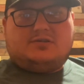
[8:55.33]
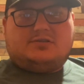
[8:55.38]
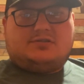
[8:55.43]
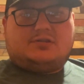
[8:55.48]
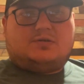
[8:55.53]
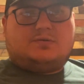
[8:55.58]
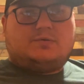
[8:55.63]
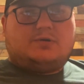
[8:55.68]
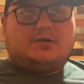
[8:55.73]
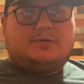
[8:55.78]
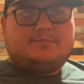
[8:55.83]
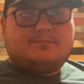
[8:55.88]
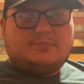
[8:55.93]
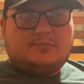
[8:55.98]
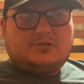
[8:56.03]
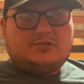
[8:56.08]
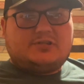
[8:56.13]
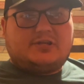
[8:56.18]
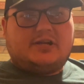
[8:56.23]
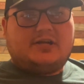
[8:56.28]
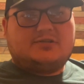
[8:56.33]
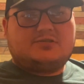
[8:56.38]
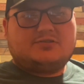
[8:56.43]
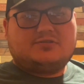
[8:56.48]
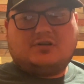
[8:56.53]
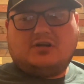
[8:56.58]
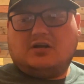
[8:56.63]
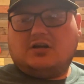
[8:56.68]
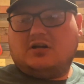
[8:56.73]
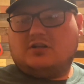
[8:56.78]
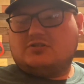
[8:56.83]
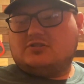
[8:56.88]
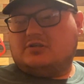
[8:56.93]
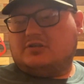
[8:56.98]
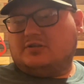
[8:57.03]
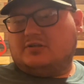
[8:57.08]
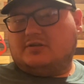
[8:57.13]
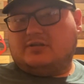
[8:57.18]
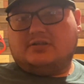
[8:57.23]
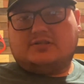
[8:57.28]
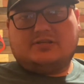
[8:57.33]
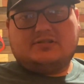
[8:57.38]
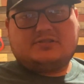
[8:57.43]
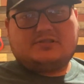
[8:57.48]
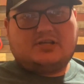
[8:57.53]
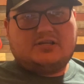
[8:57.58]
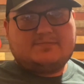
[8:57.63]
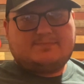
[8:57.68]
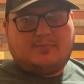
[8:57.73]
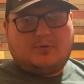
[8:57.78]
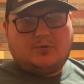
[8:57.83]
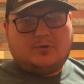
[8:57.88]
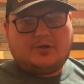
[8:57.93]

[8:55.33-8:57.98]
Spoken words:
So let's get out to the garage and get these things poured